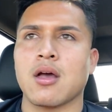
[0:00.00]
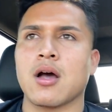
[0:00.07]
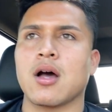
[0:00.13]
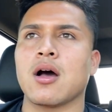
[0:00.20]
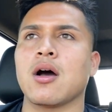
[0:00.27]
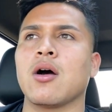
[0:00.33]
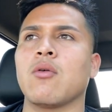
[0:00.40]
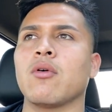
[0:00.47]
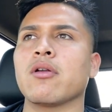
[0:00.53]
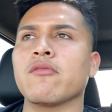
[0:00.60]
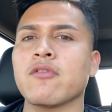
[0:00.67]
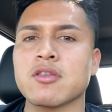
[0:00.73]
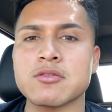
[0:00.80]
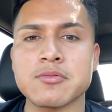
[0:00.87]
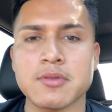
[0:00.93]
what
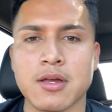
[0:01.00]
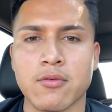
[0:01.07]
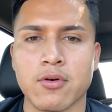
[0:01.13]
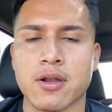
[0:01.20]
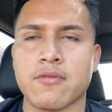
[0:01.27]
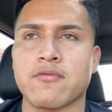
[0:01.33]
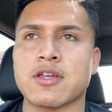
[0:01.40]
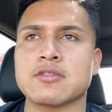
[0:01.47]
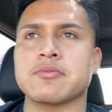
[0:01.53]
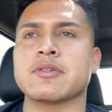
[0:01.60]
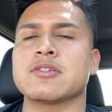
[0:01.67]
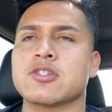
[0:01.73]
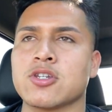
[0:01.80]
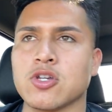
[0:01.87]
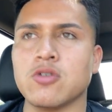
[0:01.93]

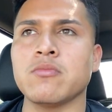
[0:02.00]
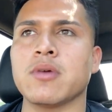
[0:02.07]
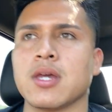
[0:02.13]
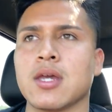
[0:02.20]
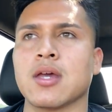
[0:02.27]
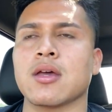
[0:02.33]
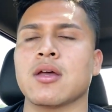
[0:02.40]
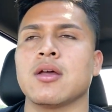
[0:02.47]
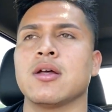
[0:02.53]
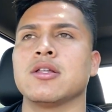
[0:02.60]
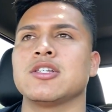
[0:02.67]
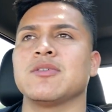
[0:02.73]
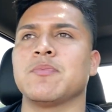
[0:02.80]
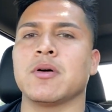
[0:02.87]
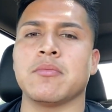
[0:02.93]
investments to make
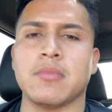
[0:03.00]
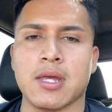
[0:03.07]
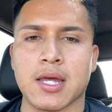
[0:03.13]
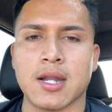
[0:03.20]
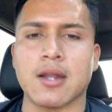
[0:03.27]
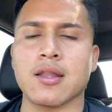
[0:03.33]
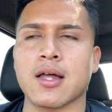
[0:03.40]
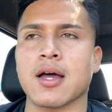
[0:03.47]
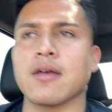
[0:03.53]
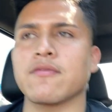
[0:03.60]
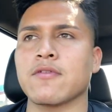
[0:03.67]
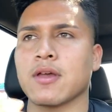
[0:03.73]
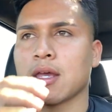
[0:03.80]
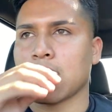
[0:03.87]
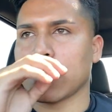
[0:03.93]
to put me ahead in life,
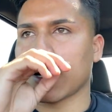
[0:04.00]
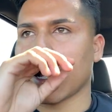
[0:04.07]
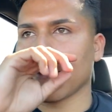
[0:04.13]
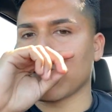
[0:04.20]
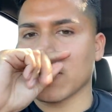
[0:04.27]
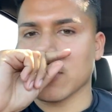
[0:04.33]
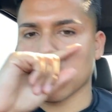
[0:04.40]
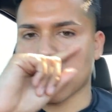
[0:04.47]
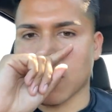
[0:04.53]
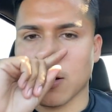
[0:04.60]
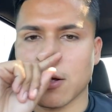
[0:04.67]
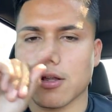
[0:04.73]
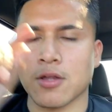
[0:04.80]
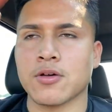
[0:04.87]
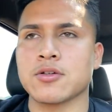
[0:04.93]
and I followed
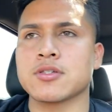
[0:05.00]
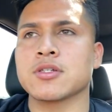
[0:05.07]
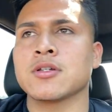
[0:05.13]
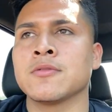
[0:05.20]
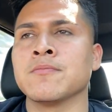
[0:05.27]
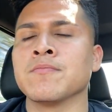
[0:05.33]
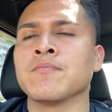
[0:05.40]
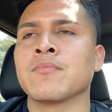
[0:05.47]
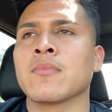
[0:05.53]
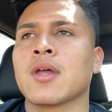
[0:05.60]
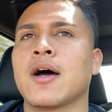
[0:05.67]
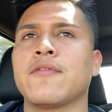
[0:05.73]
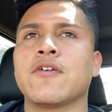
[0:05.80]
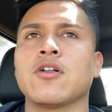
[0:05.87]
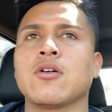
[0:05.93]
all of those.
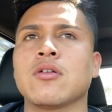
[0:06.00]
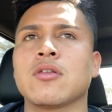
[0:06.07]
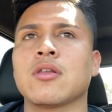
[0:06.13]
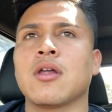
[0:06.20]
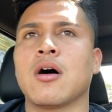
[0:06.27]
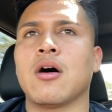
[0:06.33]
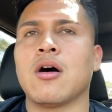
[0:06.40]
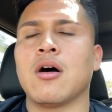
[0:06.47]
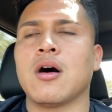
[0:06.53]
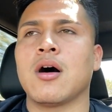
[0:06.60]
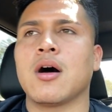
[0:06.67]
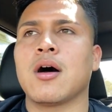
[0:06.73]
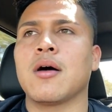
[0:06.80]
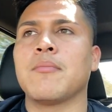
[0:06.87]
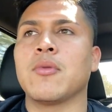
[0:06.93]
I followed
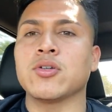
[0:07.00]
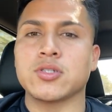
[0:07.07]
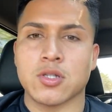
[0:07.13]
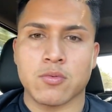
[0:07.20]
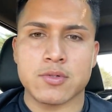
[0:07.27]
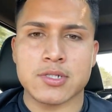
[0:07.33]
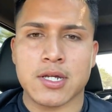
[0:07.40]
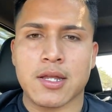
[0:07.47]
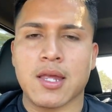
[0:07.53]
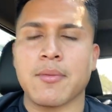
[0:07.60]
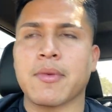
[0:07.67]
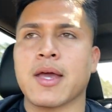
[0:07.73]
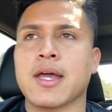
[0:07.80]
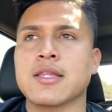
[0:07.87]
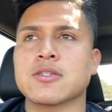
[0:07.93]
most of the ones I could get
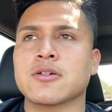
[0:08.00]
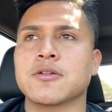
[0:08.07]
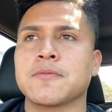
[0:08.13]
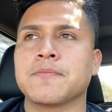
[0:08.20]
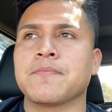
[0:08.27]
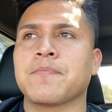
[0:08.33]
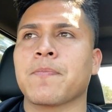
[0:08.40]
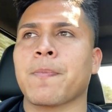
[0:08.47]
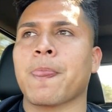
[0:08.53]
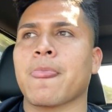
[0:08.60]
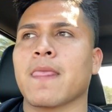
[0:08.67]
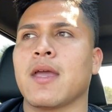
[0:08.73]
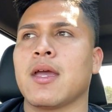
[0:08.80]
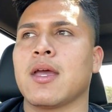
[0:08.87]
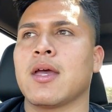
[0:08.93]
my hands on,
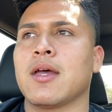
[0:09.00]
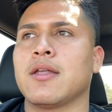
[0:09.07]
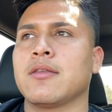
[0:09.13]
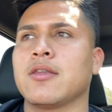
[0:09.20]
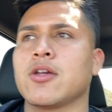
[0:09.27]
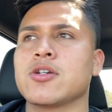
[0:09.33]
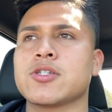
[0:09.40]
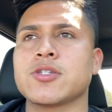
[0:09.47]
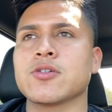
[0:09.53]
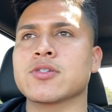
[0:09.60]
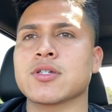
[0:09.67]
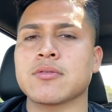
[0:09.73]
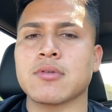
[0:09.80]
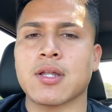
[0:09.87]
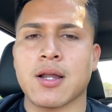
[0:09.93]
and there's still
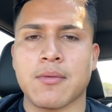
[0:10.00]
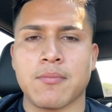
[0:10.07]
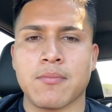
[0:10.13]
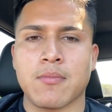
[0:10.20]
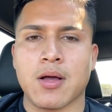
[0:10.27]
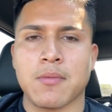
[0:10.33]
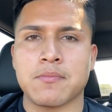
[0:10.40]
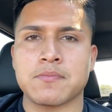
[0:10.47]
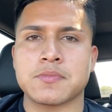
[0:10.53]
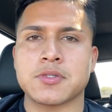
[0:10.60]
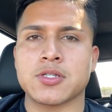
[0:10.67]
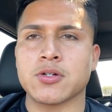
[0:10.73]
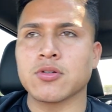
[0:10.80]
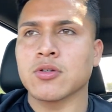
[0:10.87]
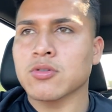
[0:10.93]
some that I'm
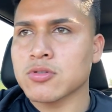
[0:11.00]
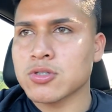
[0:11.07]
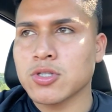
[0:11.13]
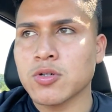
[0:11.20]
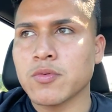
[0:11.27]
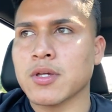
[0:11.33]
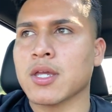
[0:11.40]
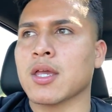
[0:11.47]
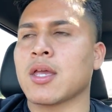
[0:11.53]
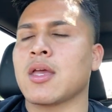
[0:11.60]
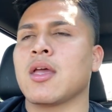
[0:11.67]
still doing.